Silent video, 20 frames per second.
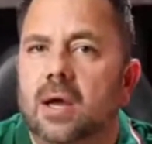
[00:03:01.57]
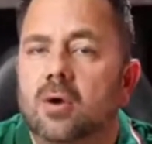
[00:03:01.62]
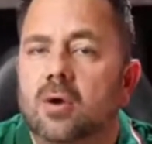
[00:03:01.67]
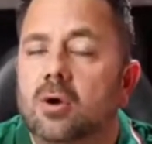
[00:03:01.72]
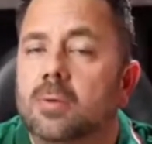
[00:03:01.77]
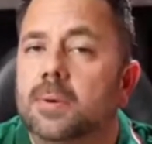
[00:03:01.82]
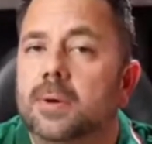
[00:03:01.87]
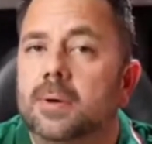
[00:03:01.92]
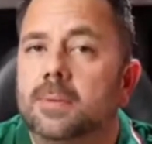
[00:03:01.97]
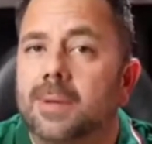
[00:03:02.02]

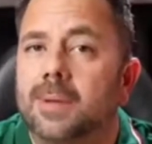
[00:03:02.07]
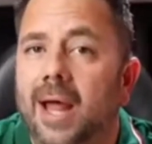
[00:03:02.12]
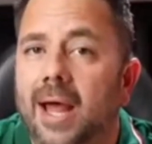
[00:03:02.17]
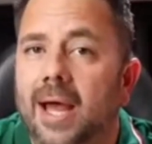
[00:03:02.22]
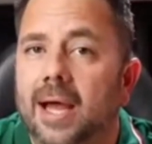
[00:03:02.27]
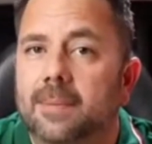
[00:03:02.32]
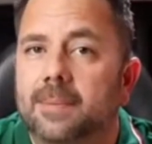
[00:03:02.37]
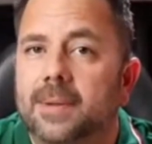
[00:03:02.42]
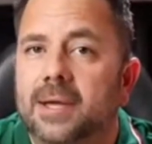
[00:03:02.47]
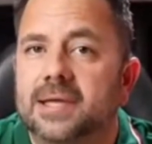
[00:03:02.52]
Uber
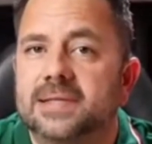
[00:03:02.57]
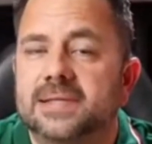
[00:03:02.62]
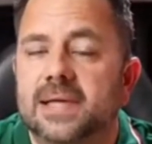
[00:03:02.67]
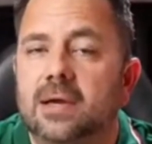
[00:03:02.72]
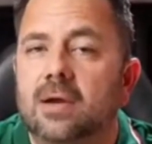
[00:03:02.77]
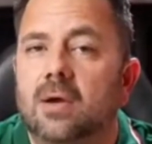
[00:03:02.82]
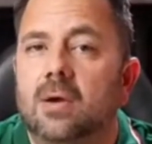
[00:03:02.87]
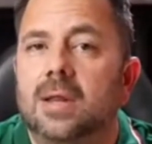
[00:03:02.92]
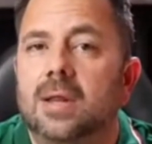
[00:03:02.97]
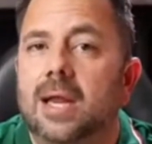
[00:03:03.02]
Black? Because I
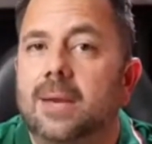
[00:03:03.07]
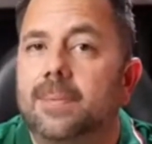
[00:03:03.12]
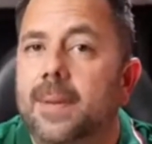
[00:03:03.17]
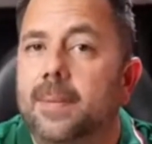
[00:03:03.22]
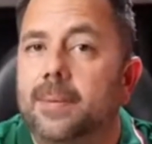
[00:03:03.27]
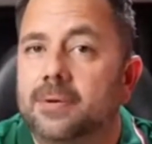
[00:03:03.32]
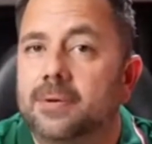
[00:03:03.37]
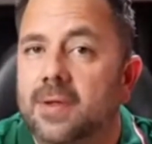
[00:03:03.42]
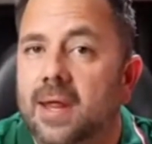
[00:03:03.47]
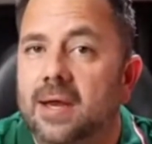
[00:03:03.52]
know a lot of
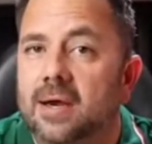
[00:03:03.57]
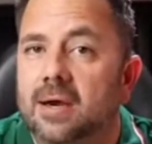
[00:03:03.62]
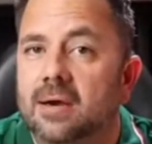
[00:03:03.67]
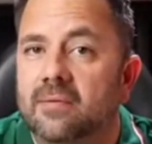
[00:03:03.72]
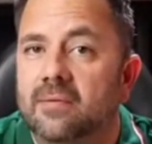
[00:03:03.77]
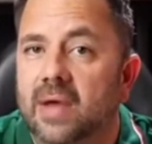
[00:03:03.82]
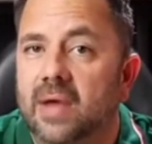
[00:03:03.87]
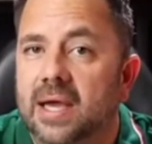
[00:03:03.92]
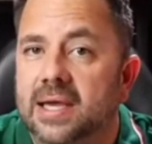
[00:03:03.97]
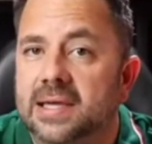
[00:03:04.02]
people do that here in
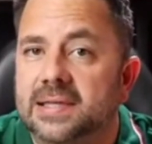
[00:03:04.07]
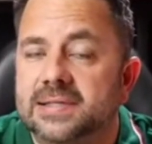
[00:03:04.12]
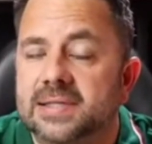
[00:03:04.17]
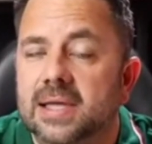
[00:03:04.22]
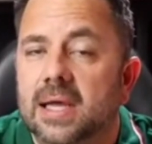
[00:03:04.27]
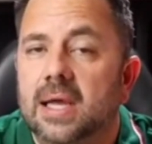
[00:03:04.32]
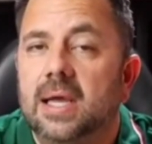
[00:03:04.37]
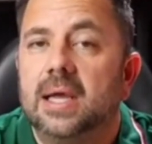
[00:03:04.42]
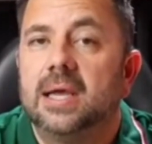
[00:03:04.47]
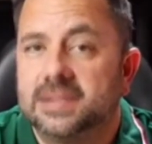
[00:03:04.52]
Vegas
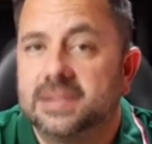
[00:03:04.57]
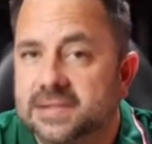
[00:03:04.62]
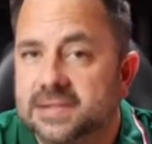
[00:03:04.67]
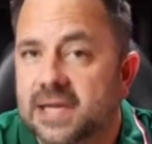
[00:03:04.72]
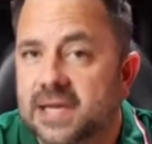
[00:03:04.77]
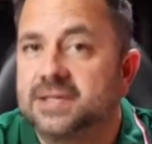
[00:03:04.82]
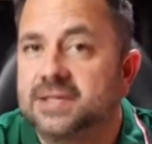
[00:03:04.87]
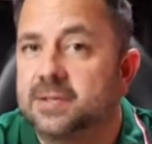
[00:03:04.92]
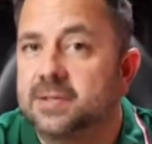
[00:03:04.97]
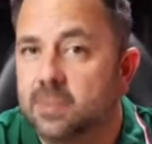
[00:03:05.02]
because it's
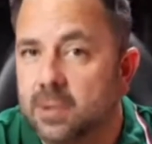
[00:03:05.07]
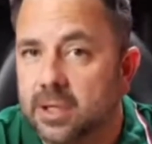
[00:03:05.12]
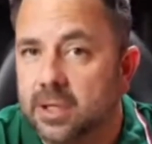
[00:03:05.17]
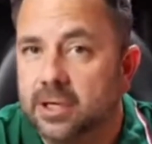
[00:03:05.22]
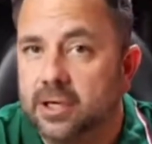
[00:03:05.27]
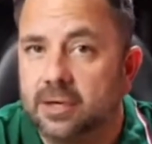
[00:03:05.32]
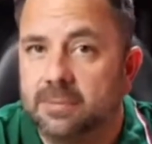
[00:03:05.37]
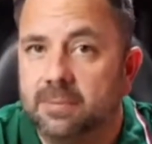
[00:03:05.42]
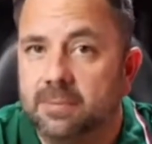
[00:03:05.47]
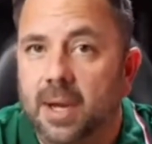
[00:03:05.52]
actually really
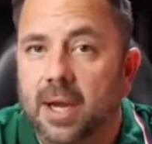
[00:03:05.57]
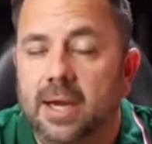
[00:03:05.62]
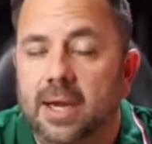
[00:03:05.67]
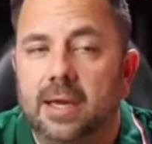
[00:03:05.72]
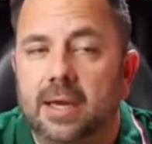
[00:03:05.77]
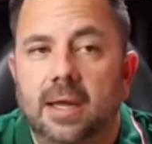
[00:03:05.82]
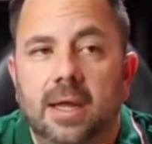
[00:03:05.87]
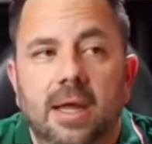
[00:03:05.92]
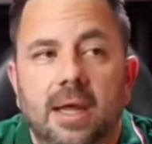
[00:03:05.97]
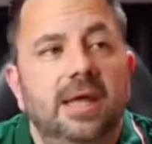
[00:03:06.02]
good money."
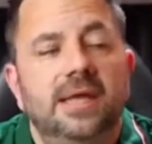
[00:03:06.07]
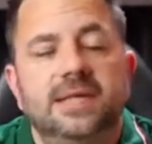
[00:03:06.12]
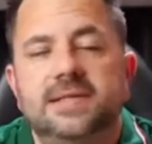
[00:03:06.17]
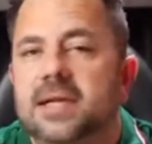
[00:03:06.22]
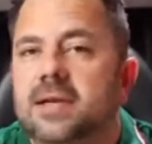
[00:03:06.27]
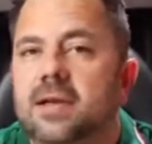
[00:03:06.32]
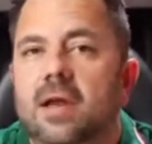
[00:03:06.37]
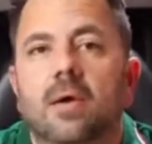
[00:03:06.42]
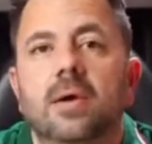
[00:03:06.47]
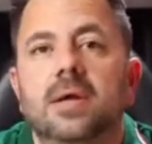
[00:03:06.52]
He
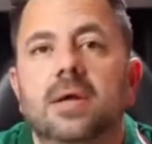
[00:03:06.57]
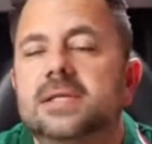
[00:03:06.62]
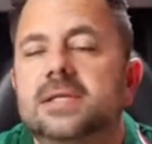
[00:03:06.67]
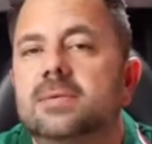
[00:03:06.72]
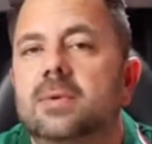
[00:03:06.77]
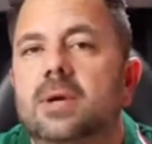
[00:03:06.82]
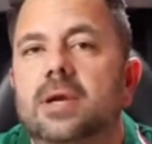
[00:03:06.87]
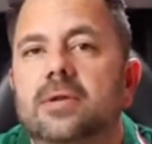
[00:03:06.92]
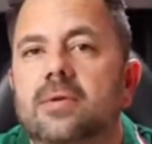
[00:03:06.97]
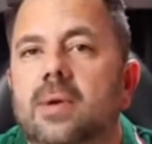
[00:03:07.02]
said, "No, he doesn't
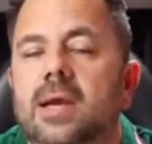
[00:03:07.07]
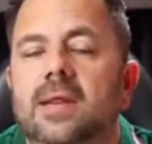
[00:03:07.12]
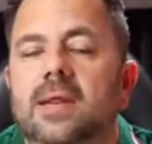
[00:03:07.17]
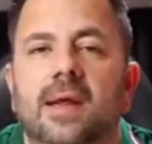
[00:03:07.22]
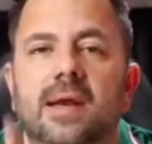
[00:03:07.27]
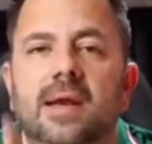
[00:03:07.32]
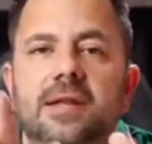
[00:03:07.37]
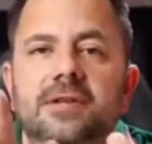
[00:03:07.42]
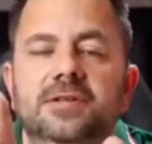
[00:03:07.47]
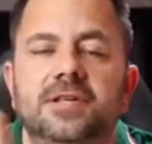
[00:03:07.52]
want to do any of
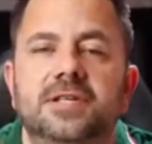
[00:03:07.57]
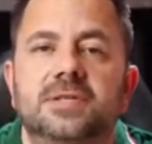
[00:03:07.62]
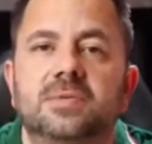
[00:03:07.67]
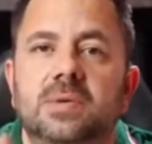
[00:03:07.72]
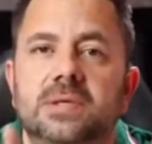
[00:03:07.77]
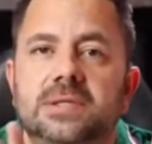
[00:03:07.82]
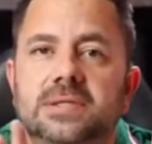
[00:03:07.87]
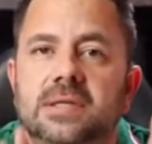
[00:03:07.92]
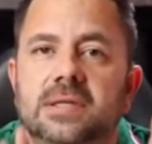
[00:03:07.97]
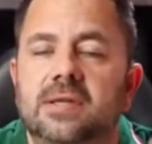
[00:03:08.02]
that. He just
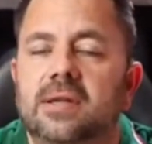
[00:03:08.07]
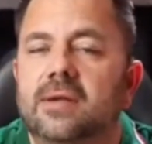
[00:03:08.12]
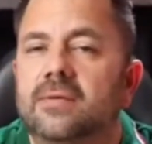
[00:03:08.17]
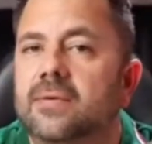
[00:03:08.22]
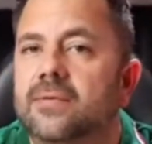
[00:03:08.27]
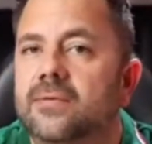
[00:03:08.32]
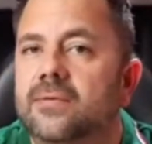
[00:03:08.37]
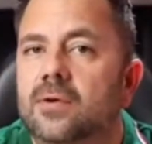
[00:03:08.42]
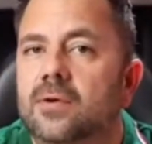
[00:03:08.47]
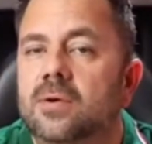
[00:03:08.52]
wants to deliver
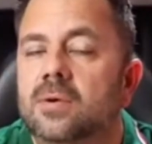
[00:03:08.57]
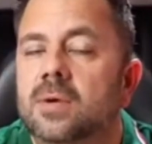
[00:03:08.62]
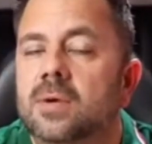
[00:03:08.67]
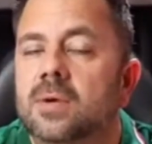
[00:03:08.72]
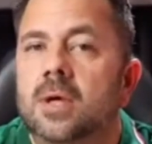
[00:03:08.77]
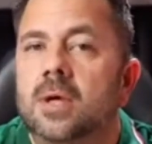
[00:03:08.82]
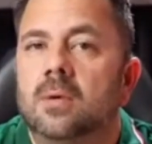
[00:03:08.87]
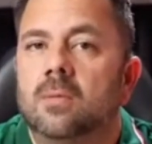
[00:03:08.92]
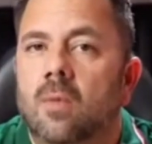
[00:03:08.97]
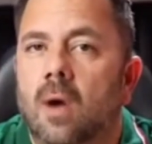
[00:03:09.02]
food
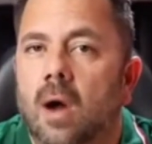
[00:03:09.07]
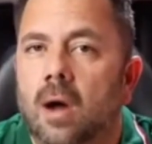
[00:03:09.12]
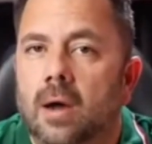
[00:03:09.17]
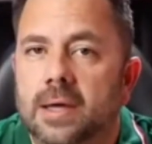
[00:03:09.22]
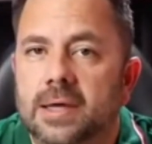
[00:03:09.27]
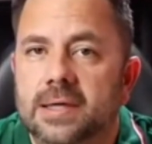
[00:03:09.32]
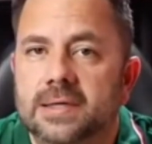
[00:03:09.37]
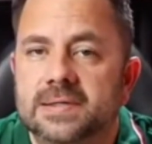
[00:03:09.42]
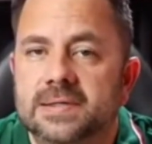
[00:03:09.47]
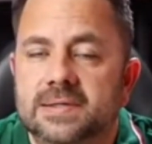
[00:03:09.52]
while
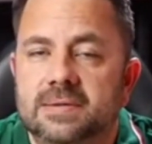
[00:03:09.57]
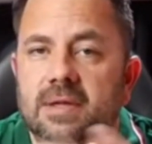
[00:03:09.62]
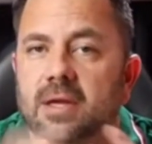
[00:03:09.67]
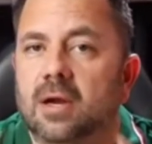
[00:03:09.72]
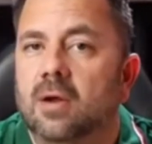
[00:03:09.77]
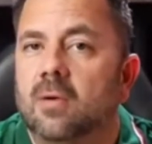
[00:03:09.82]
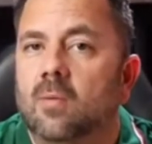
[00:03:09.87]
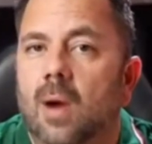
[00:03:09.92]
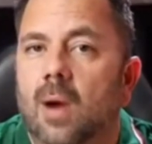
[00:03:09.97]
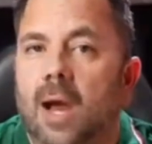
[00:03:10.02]
his, you
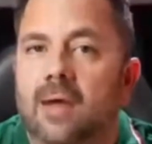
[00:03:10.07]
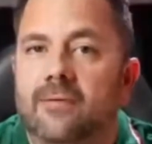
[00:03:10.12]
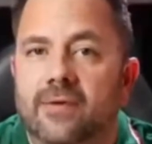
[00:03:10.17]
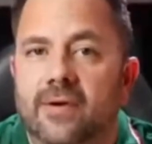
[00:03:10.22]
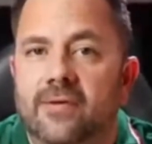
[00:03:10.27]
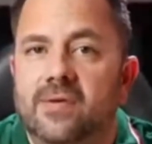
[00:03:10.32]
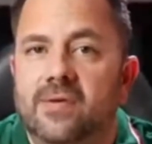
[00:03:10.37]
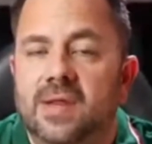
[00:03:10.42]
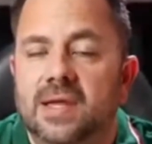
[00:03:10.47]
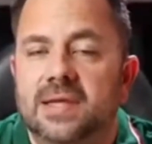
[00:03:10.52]
know, wife and
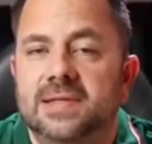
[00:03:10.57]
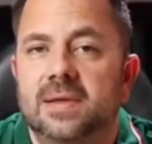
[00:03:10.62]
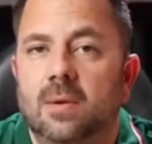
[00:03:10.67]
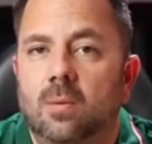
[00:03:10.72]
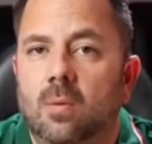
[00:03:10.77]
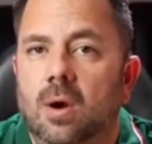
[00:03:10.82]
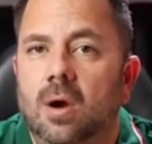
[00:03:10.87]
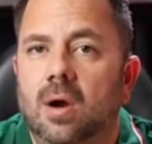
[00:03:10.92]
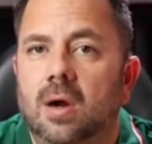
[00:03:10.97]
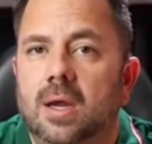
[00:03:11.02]
everything's at
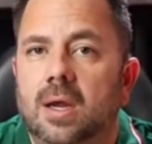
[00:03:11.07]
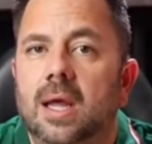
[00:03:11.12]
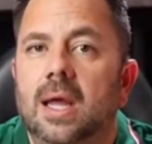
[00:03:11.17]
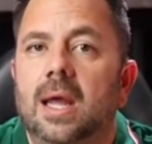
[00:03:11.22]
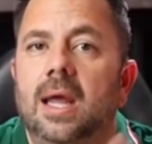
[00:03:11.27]
work,